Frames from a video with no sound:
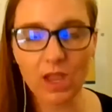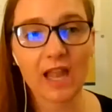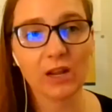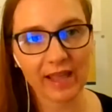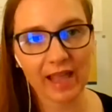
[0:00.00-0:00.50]

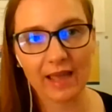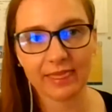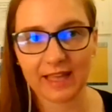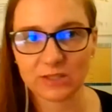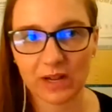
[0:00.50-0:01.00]
anyway,
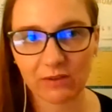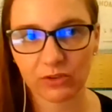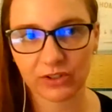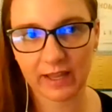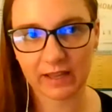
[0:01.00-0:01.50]
that's what I
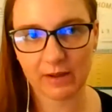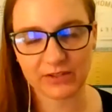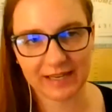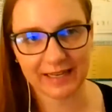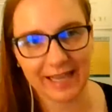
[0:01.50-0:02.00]
really like about
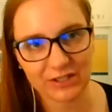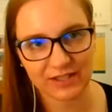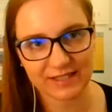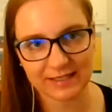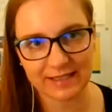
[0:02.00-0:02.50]

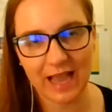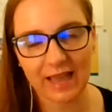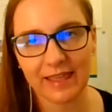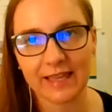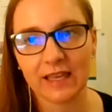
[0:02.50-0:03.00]
syndications is I
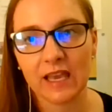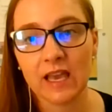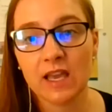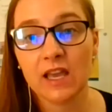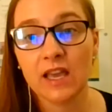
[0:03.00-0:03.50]
think
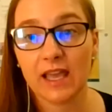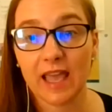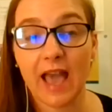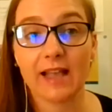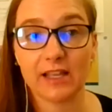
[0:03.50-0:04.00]

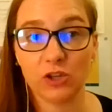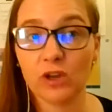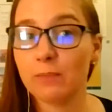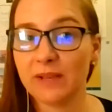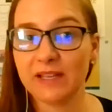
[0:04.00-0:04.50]
you
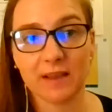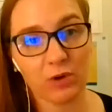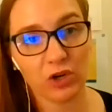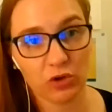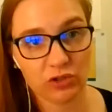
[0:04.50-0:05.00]
can be
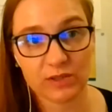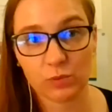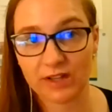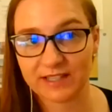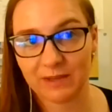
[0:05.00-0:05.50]
someone who just
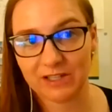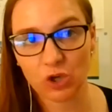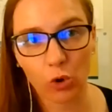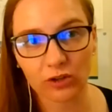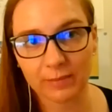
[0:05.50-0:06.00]
wants to be
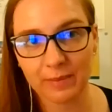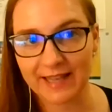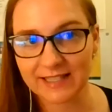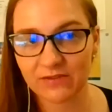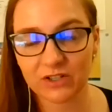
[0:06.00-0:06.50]
totally
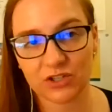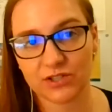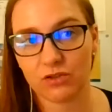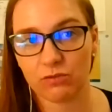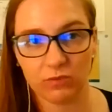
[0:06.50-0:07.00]
passive and
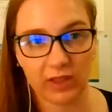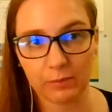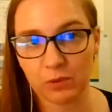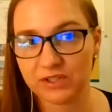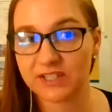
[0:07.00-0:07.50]
just like
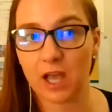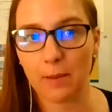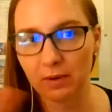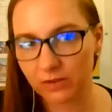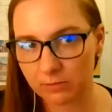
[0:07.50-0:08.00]
put
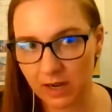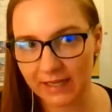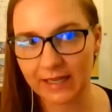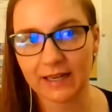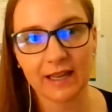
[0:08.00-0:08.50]
some of your
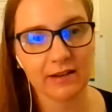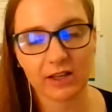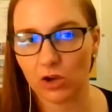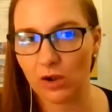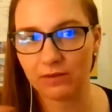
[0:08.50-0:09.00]
money in it,
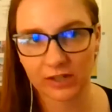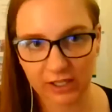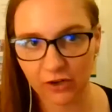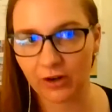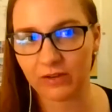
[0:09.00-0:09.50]
every
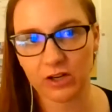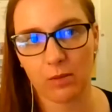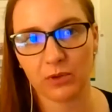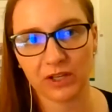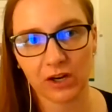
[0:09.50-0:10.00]
year, every
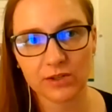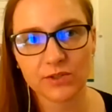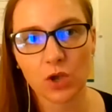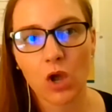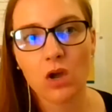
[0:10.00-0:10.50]
couple
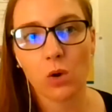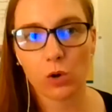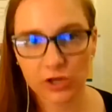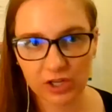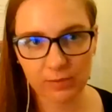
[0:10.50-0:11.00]
years.
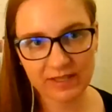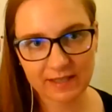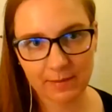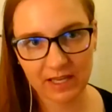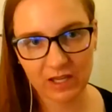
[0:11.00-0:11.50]
Or you could be
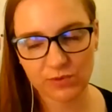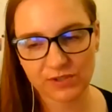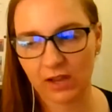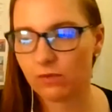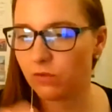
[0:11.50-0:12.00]
somebody who's
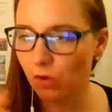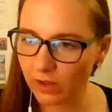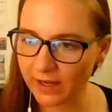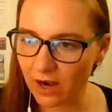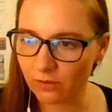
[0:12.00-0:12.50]
like full
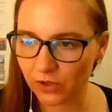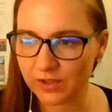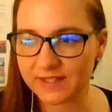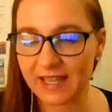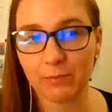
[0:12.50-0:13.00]
in on real
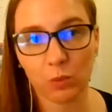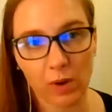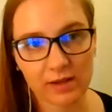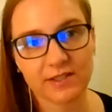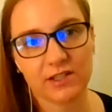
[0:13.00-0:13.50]
estate, but
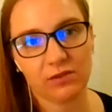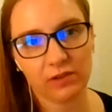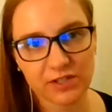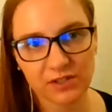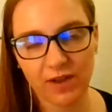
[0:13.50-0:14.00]
wants to
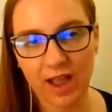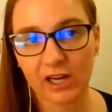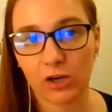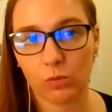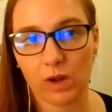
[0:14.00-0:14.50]
diversify
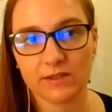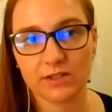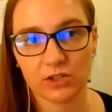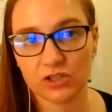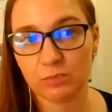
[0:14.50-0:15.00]
or wants
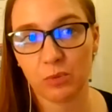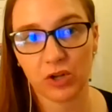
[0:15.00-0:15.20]
to just